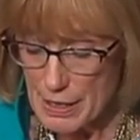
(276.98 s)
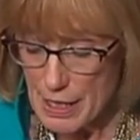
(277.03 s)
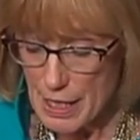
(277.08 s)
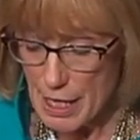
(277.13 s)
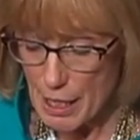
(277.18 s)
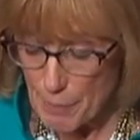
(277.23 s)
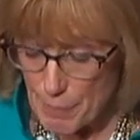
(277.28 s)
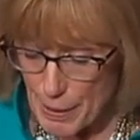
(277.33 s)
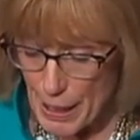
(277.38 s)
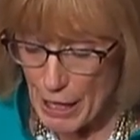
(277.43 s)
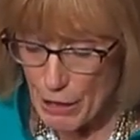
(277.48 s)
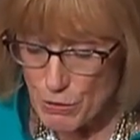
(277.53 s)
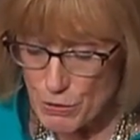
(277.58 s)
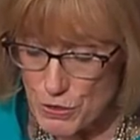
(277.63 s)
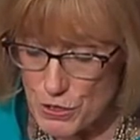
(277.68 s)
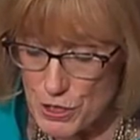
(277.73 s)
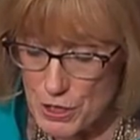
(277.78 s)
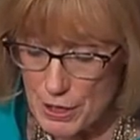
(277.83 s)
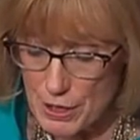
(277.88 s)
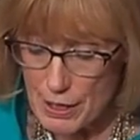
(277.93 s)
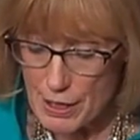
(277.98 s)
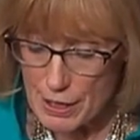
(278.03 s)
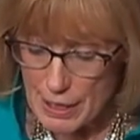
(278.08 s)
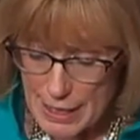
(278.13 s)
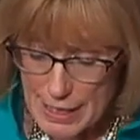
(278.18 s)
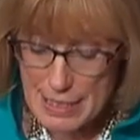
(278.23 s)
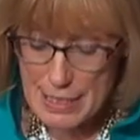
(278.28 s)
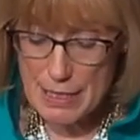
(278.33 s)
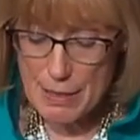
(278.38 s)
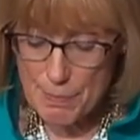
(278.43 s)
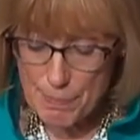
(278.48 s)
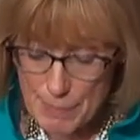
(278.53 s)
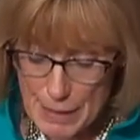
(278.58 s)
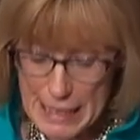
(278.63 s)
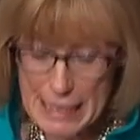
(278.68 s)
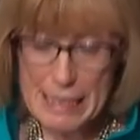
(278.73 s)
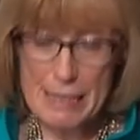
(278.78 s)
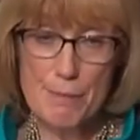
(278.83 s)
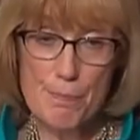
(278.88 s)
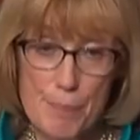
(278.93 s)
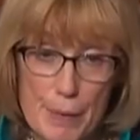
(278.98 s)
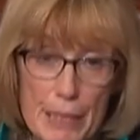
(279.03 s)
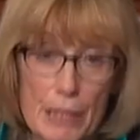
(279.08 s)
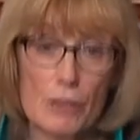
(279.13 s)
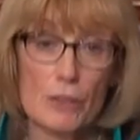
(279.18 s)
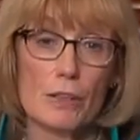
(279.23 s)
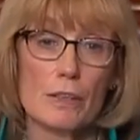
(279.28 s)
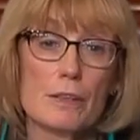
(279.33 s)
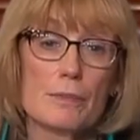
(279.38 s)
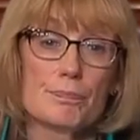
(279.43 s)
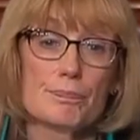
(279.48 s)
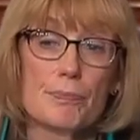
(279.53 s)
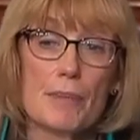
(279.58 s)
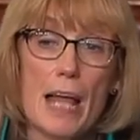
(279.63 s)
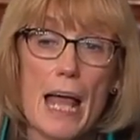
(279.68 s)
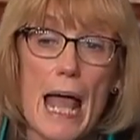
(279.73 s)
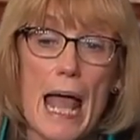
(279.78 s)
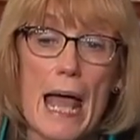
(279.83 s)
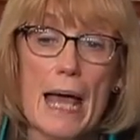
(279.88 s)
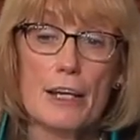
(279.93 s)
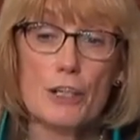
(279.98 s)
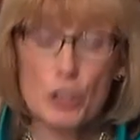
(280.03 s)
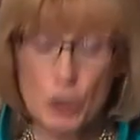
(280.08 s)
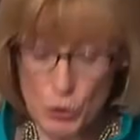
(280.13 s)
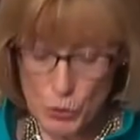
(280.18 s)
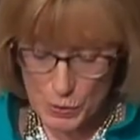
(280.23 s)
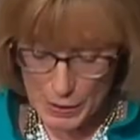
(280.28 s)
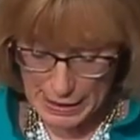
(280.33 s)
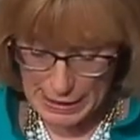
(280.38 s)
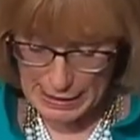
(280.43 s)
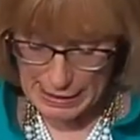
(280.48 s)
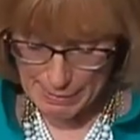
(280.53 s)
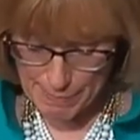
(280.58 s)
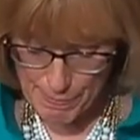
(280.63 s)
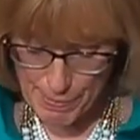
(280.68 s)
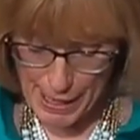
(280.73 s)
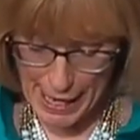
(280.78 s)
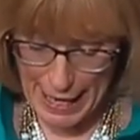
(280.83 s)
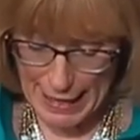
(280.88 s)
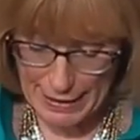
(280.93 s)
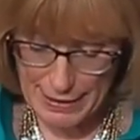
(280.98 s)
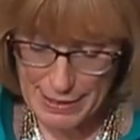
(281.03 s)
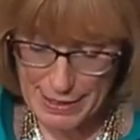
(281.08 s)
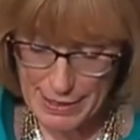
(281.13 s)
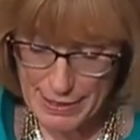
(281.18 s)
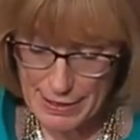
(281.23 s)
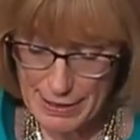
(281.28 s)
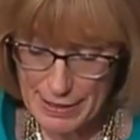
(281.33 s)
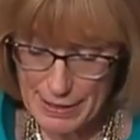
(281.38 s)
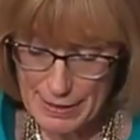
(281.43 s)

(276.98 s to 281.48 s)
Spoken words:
about this mean bill and who it impacts.